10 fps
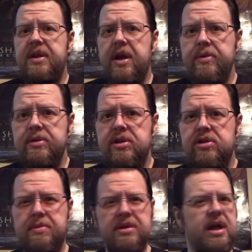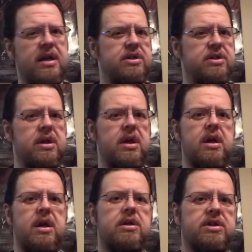than others, so I'm going to kind of just
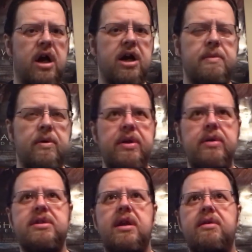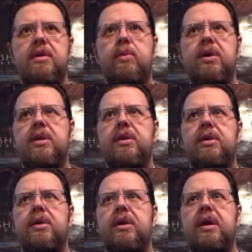talk about those
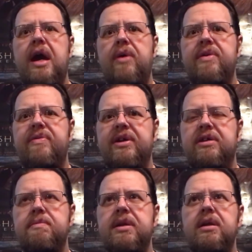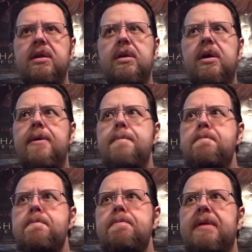and how they affected me,
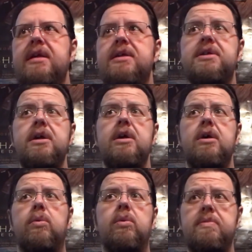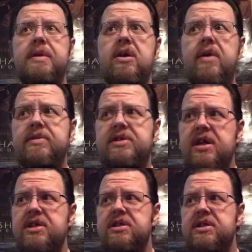because one of the big
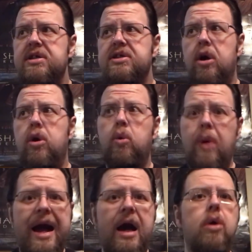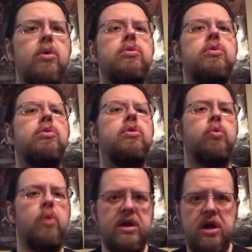conversations is, oh wow,
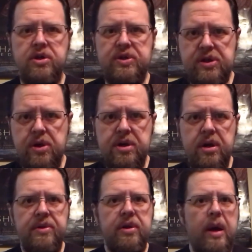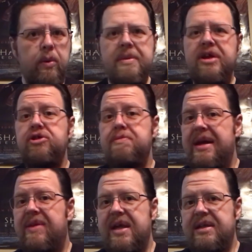what got you started on there? What made you
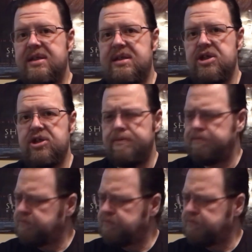make that decision?